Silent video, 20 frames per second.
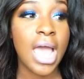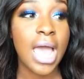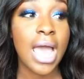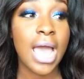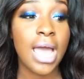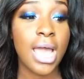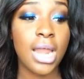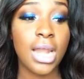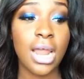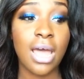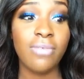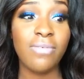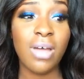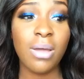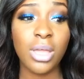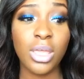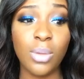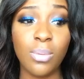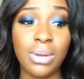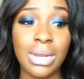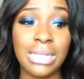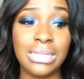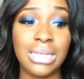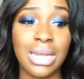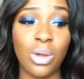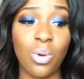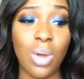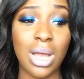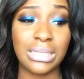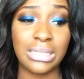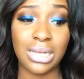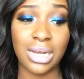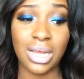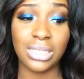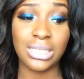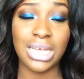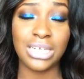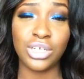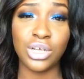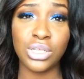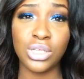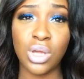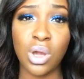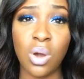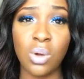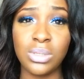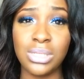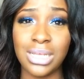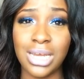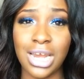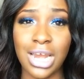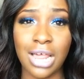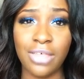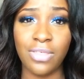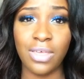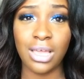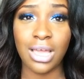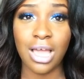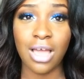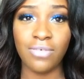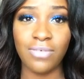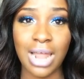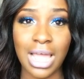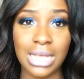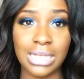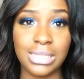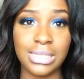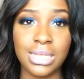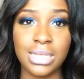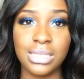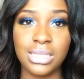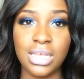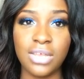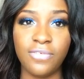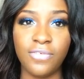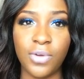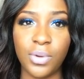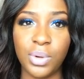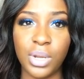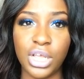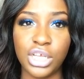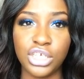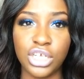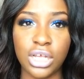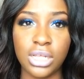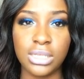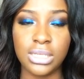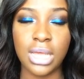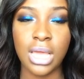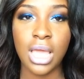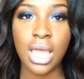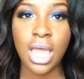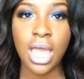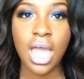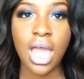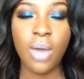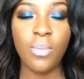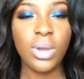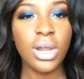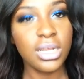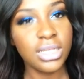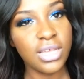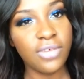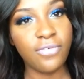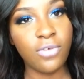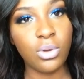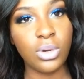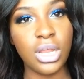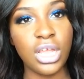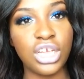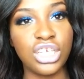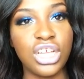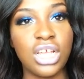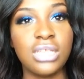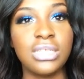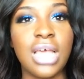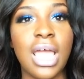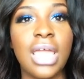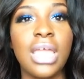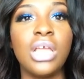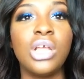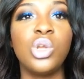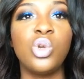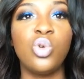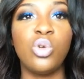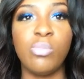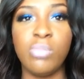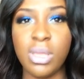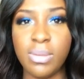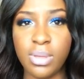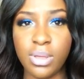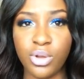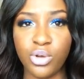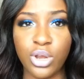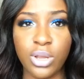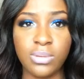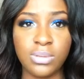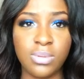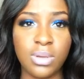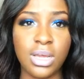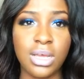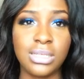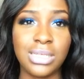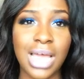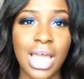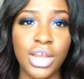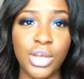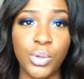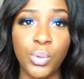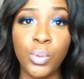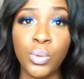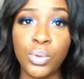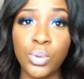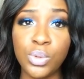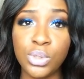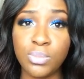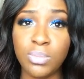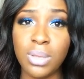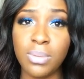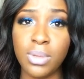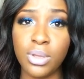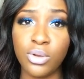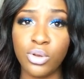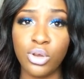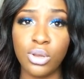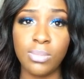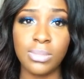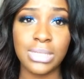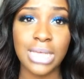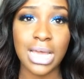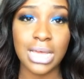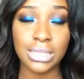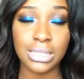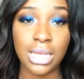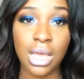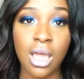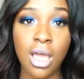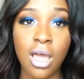and I've accumulated quite a lot. I just counted and I think I have like 16 foundations. And when I say foundations, I include BB creams because I do use BB creams as